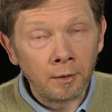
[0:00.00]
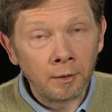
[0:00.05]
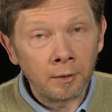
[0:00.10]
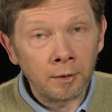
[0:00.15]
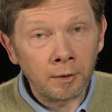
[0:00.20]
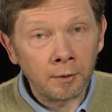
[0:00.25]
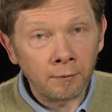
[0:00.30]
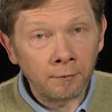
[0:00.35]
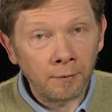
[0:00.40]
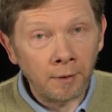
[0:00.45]

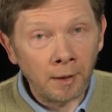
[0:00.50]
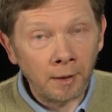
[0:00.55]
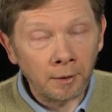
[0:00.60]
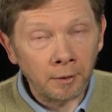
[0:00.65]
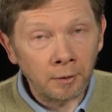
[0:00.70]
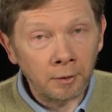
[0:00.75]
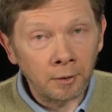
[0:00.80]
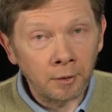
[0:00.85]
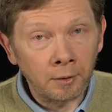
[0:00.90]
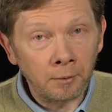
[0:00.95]

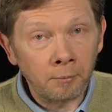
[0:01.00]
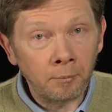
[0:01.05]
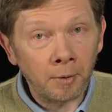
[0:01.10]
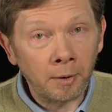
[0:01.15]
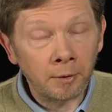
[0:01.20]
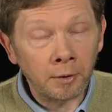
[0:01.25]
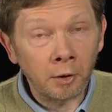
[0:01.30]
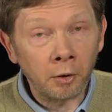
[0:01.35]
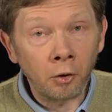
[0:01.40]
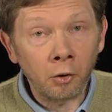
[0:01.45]
dysfunction,
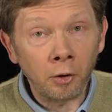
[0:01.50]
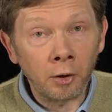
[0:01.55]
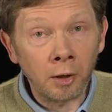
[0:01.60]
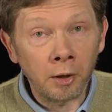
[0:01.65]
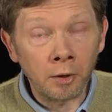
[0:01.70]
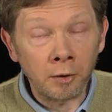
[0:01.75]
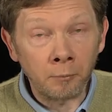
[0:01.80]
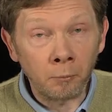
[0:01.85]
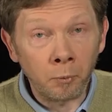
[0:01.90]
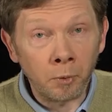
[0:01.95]
but
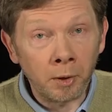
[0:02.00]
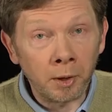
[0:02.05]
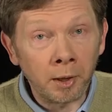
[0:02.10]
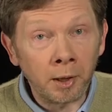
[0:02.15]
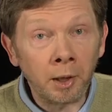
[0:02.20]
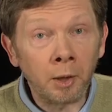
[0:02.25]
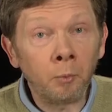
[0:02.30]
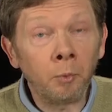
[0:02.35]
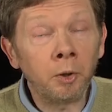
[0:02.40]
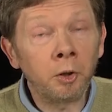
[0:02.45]
in a
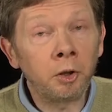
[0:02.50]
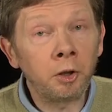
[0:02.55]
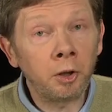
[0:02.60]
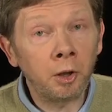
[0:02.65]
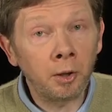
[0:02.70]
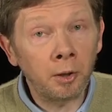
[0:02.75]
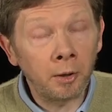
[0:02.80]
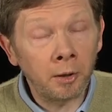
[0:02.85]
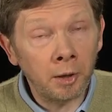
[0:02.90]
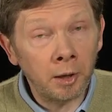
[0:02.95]
way in which
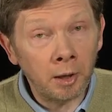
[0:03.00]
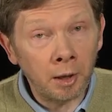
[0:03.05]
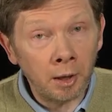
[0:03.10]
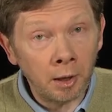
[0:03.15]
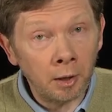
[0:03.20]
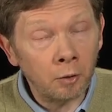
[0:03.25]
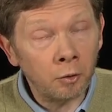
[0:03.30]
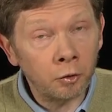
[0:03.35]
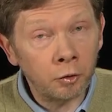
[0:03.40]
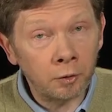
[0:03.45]
the
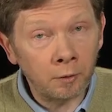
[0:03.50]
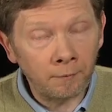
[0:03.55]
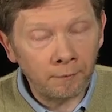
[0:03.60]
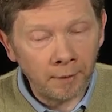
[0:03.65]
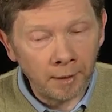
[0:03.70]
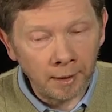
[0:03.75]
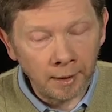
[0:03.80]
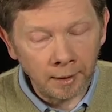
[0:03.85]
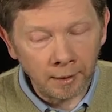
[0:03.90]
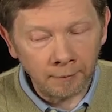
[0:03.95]
ego
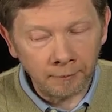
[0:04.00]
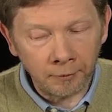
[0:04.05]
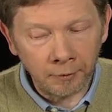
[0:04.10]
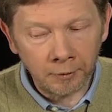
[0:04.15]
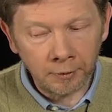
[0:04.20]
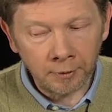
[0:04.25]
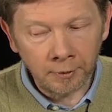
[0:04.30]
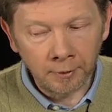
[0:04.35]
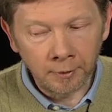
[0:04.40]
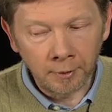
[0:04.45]

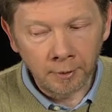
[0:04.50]
survives.